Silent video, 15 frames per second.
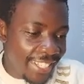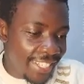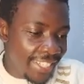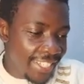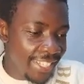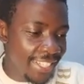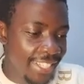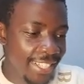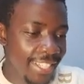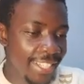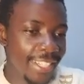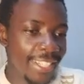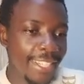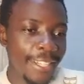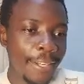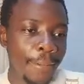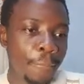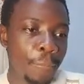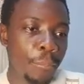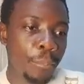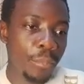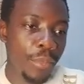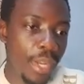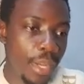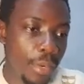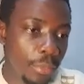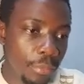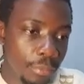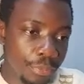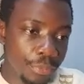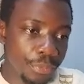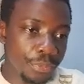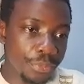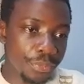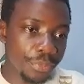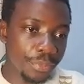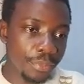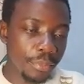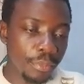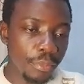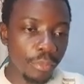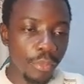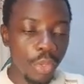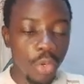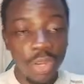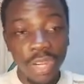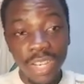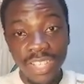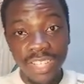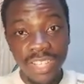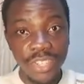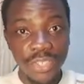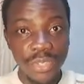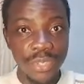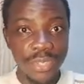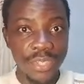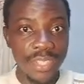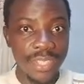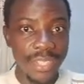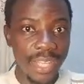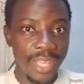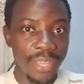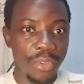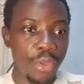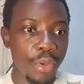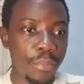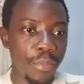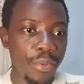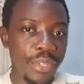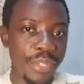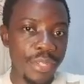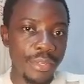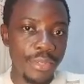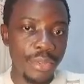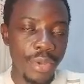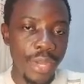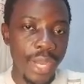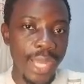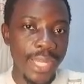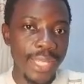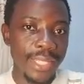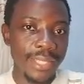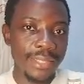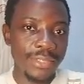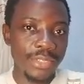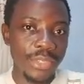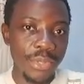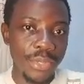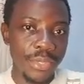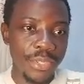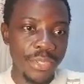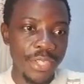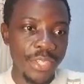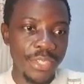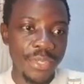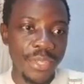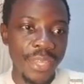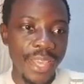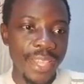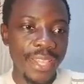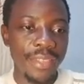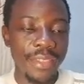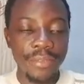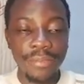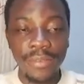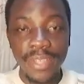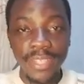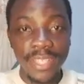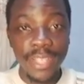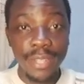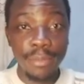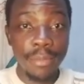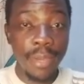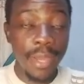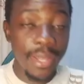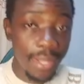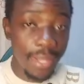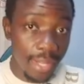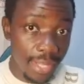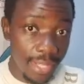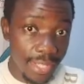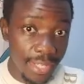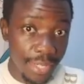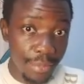Now concatenation is just like you're adding two strings together, the first name and the last name.